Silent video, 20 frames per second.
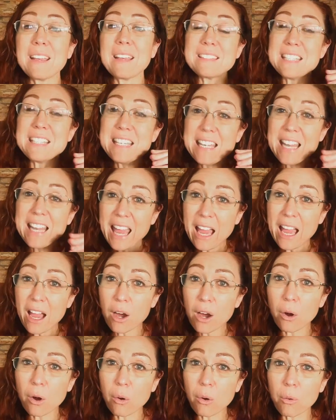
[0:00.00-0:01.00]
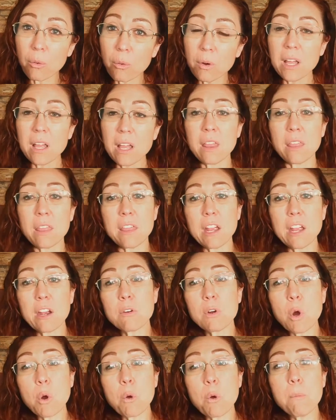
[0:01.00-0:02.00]
now
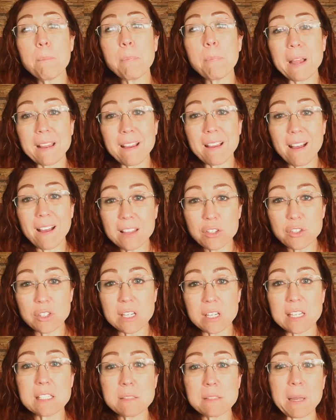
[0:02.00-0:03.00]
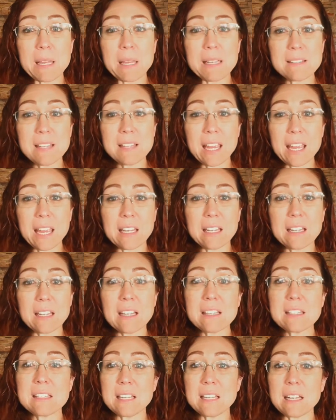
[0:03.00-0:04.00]
their own biology is maintaining
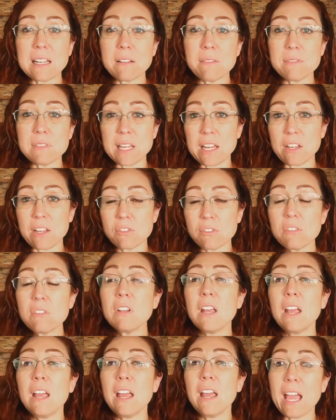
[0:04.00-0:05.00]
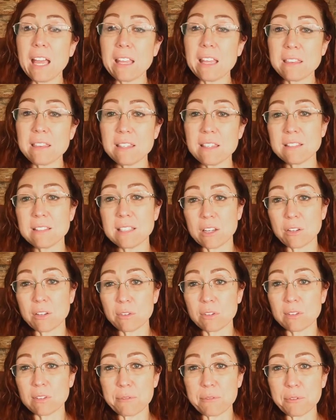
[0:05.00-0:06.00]
a state of danger at the
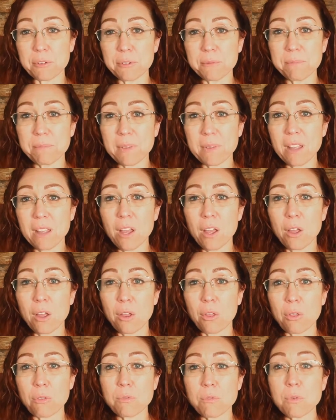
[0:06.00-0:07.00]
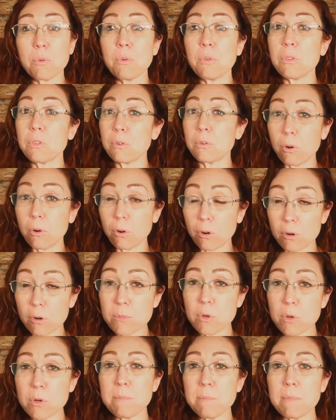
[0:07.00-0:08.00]
cellular level through the
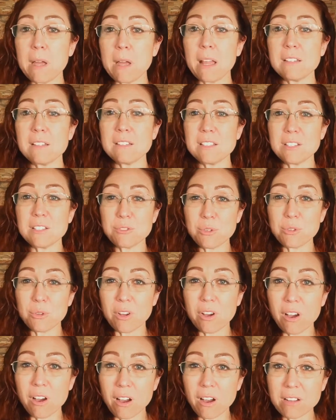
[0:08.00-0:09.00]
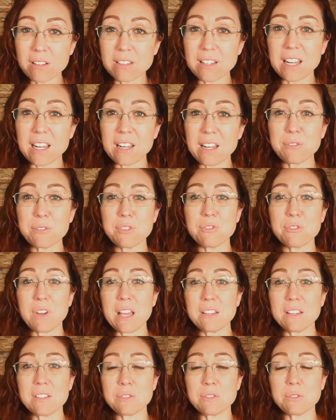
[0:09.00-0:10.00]
hormone imbalances, through the oxidative
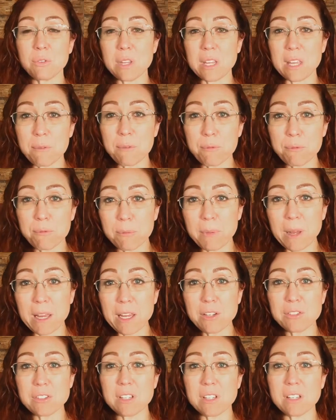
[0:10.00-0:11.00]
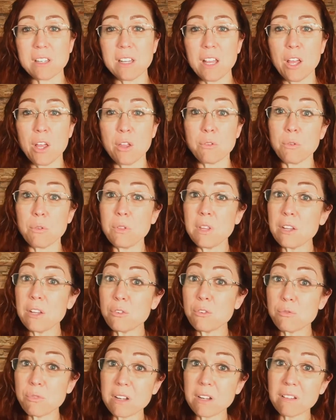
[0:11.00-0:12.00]
stress, through the inflammation, through the
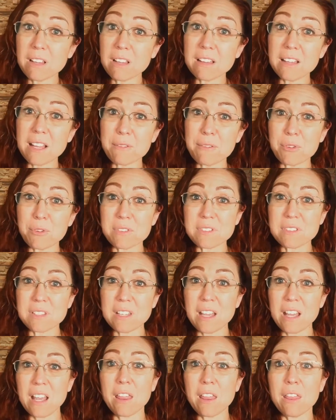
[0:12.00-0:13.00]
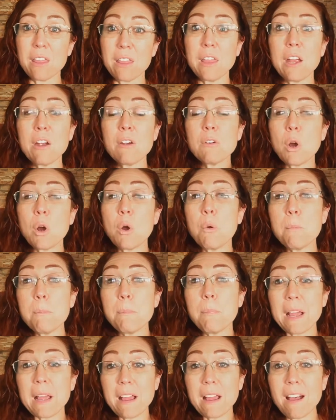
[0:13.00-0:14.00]
adrenaline levels their own
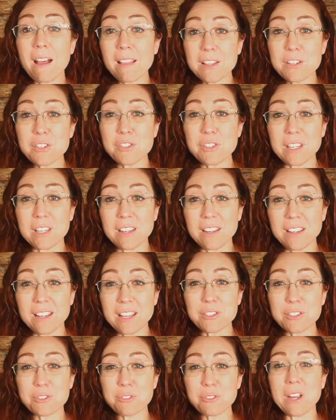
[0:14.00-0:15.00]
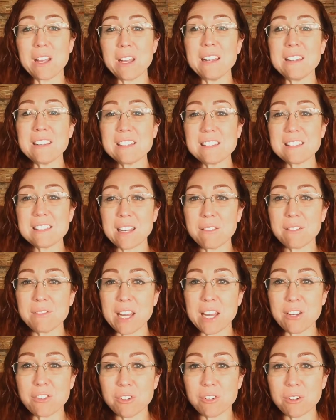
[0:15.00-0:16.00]
biology is creating a state of
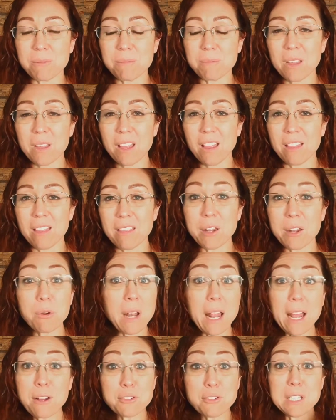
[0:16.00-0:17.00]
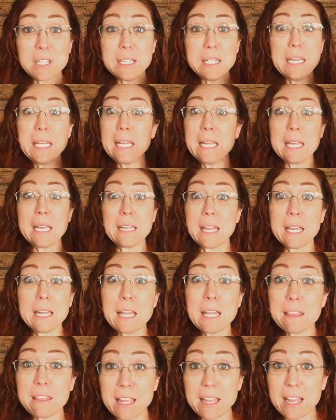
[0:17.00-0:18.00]
danger. They don't actually need
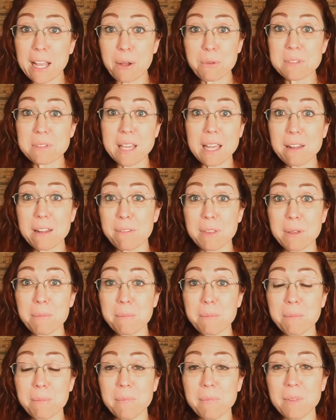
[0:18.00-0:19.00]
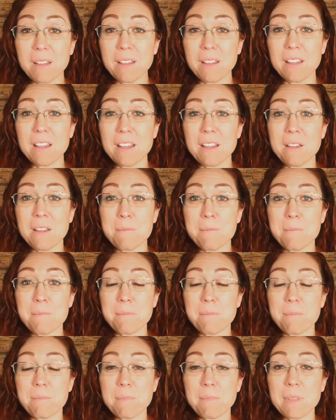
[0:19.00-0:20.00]
anything outside of them.
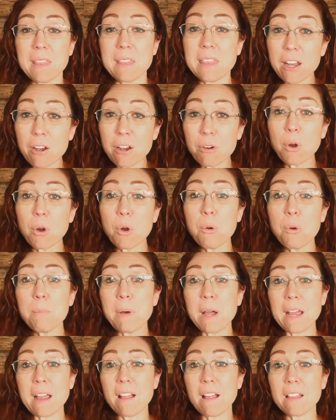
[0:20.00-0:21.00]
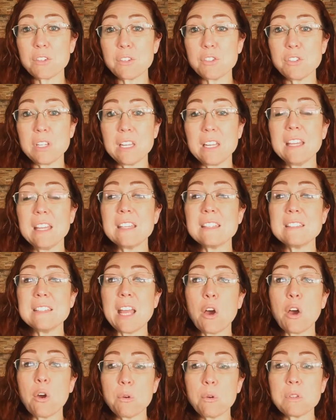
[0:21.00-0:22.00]
Their own biology is
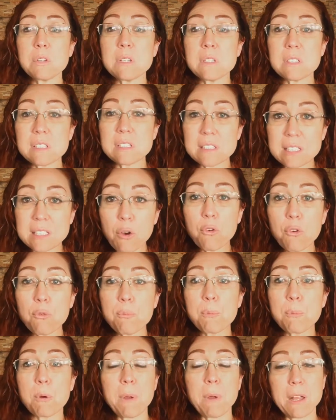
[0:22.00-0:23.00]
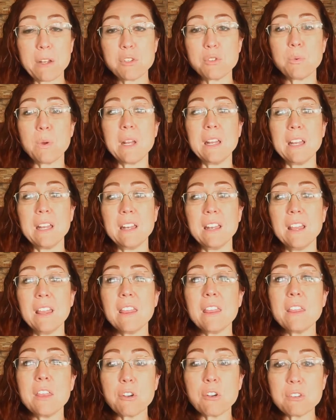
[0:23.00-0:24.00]
now self perpetuating
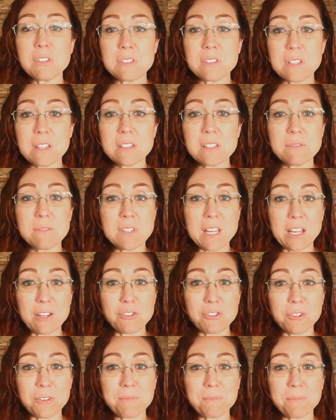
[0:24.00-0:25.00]
their sense of danger.